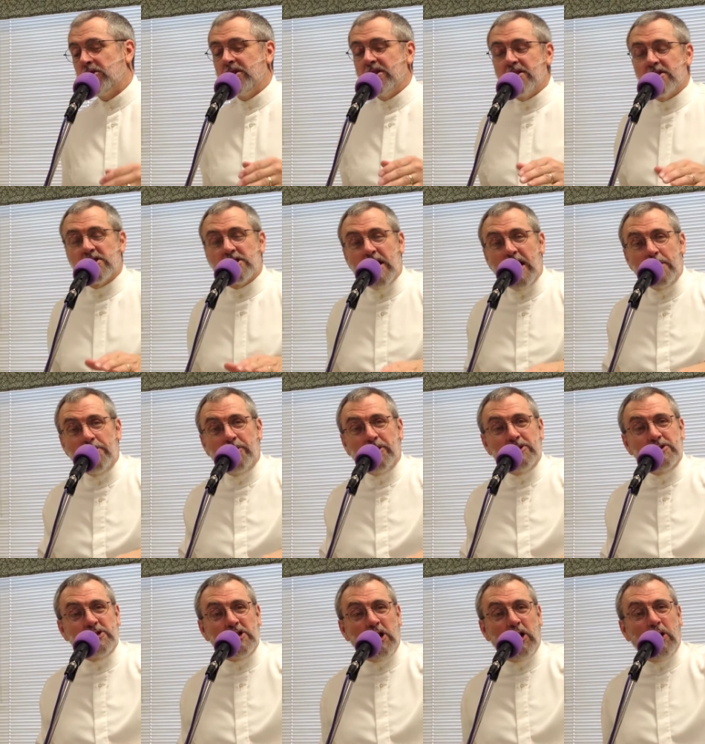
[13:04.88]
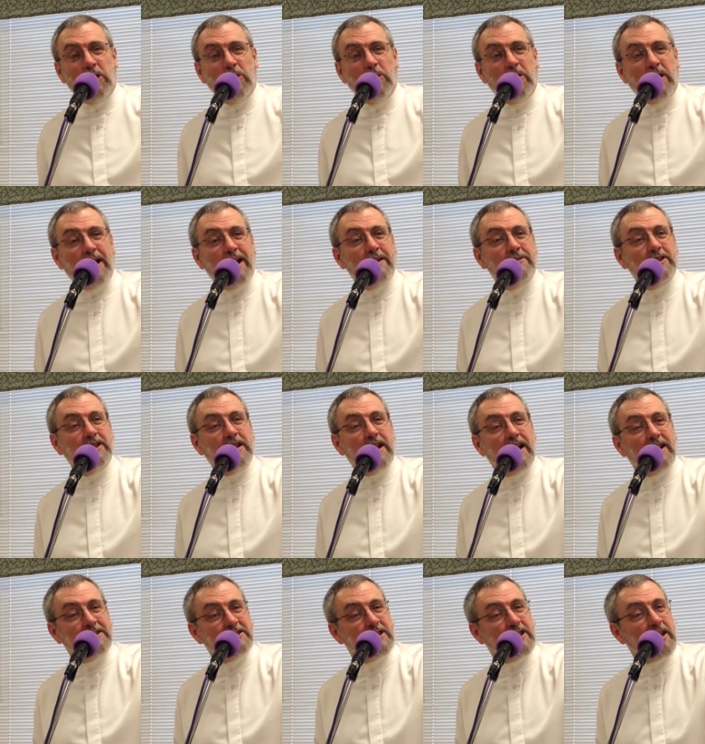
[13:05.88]
the disciples though haven't
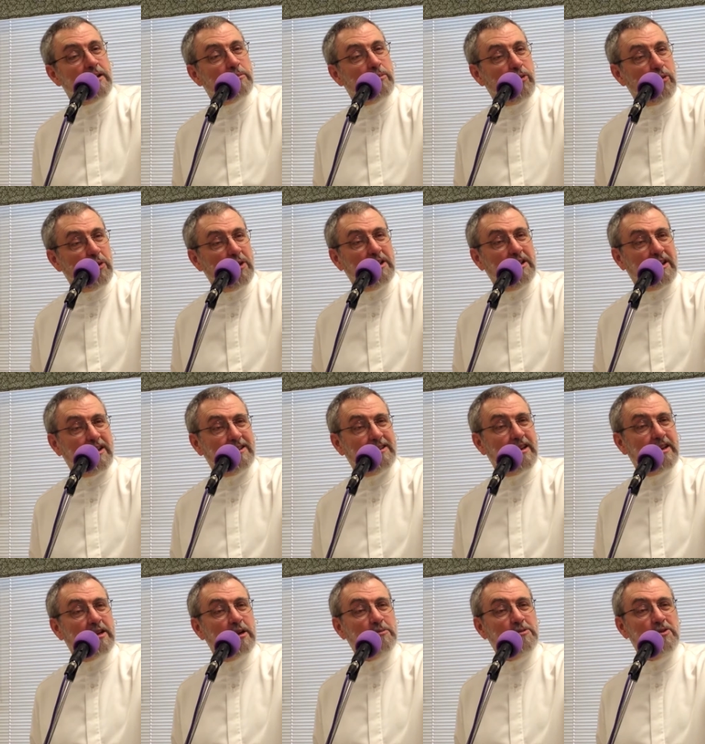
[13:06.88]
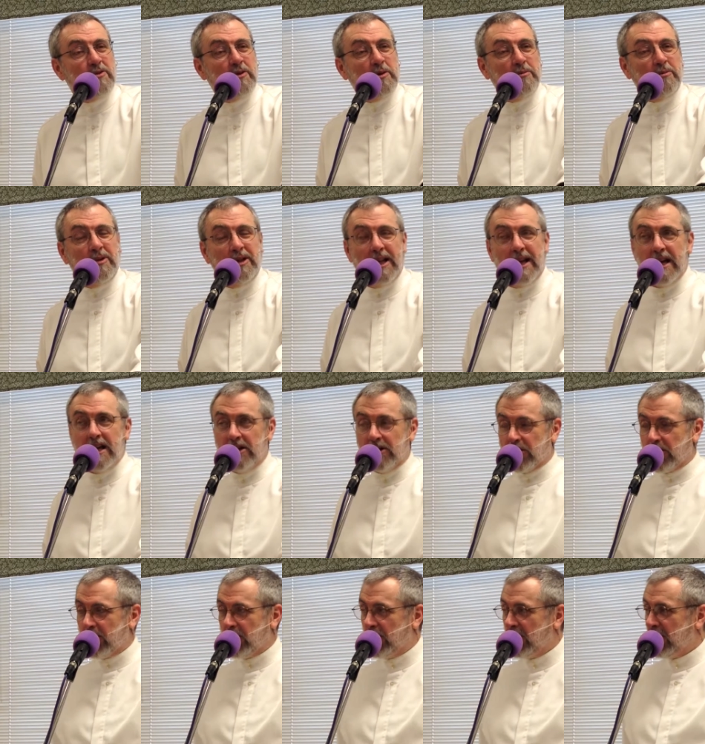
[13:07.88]
gotten to that point yet that comes from them
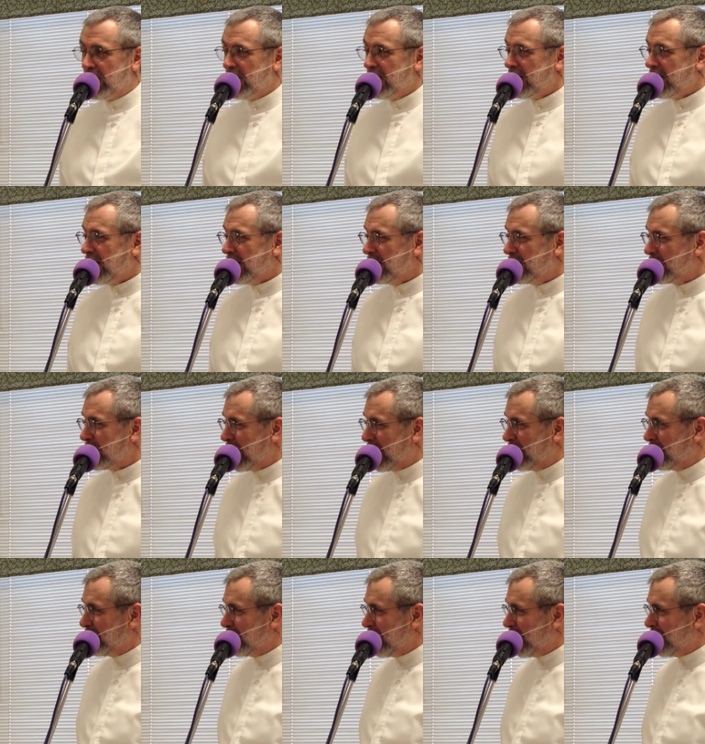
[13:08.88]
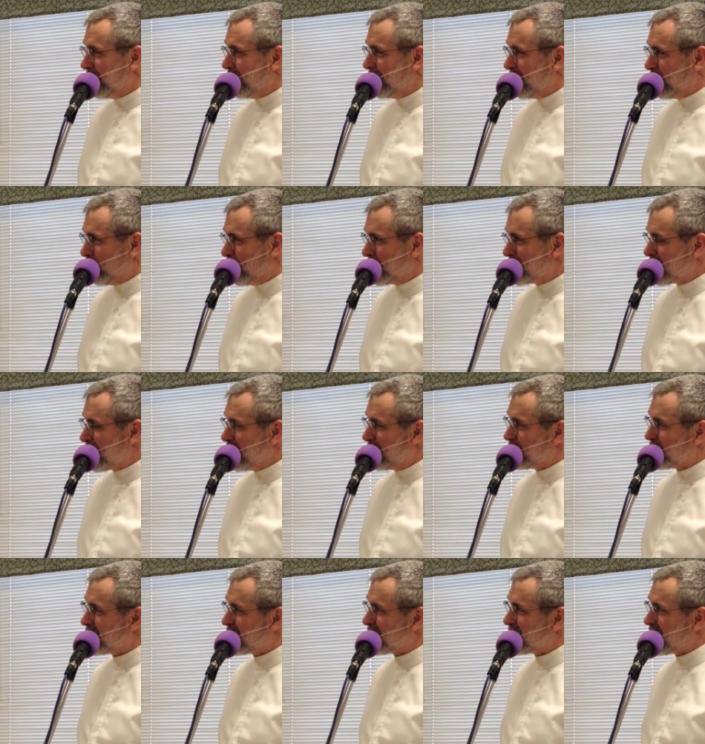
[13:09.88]
later in, in, in once they
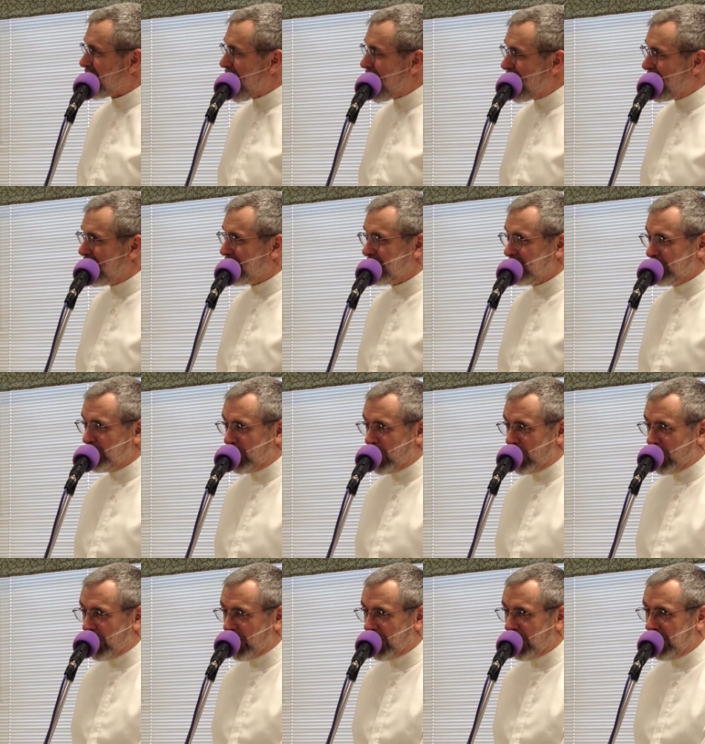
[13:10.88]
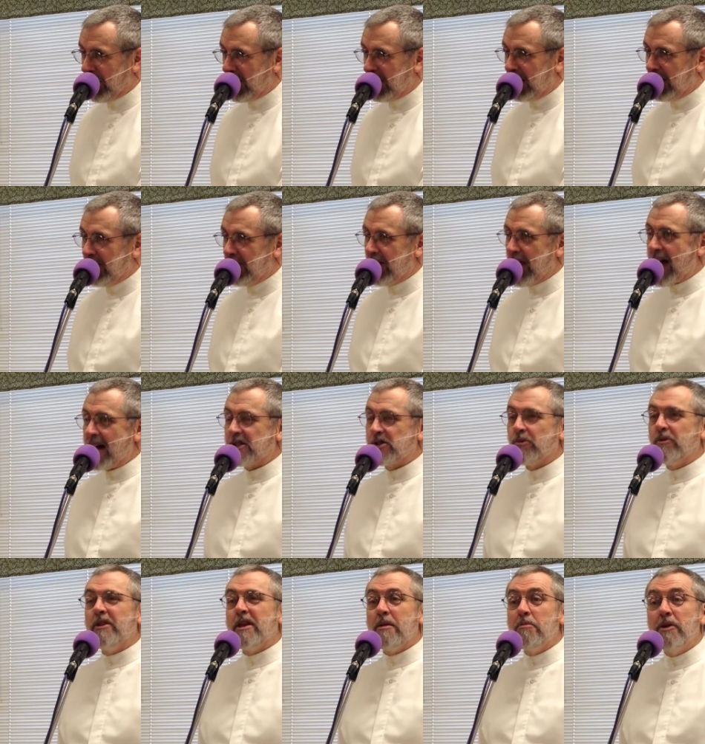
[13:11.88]
understand more that's
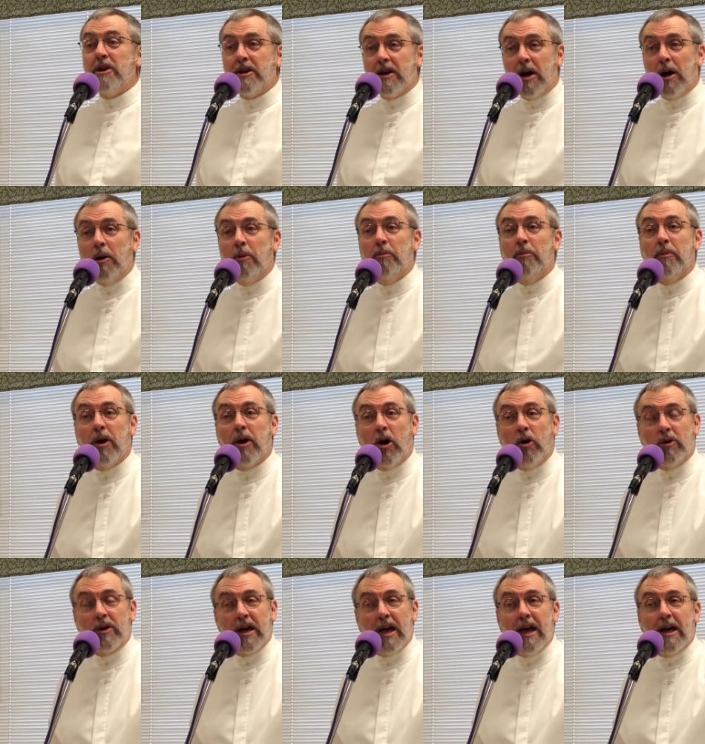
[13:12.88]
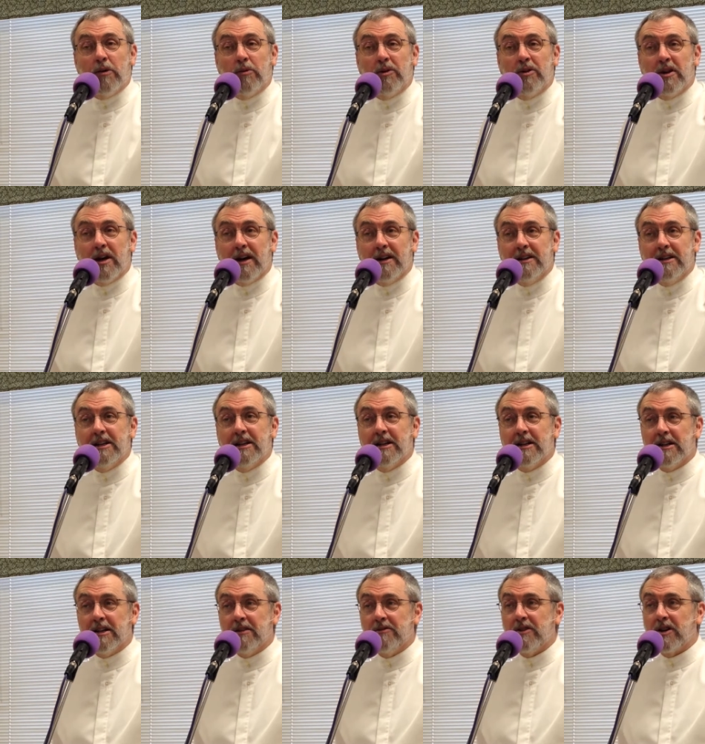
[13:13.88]
when they become okay with the idea
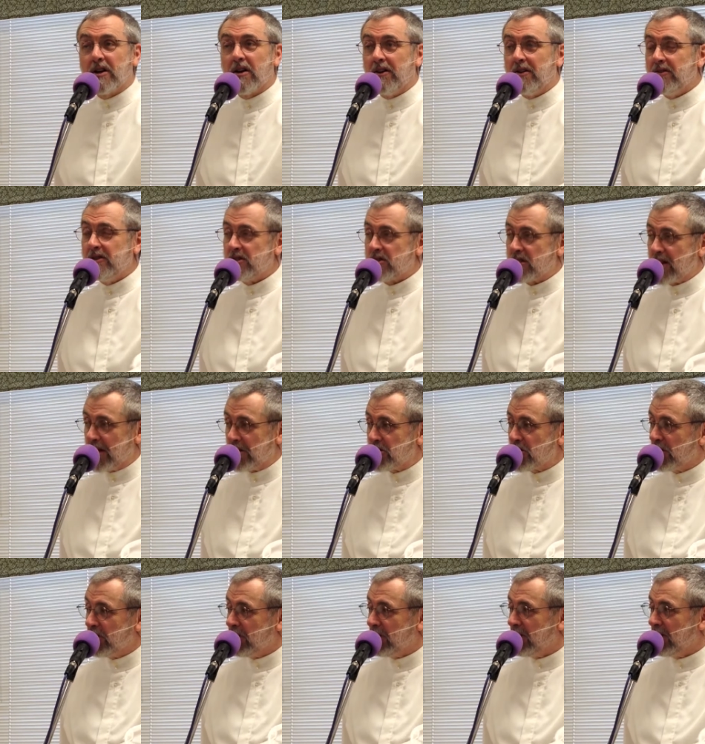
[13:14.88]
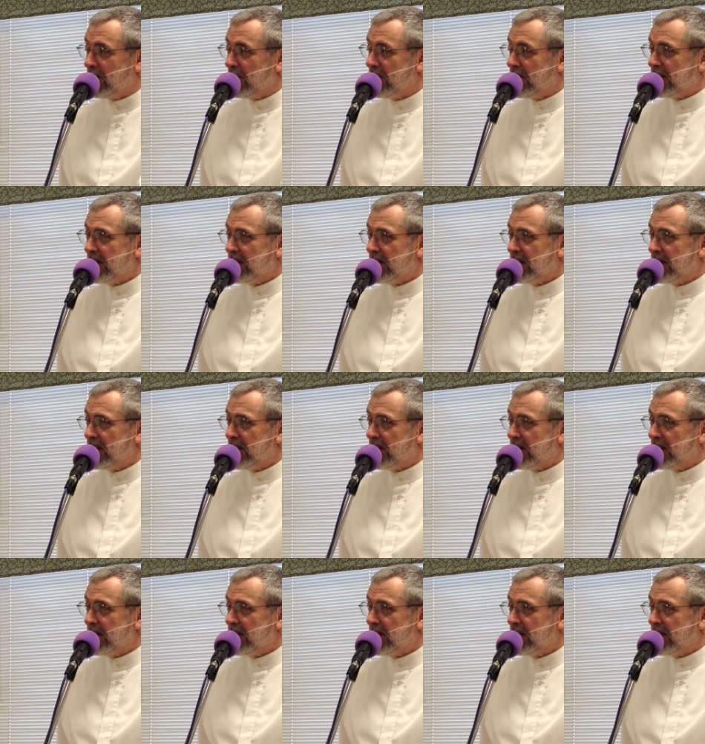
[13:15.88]
of a kind of intentional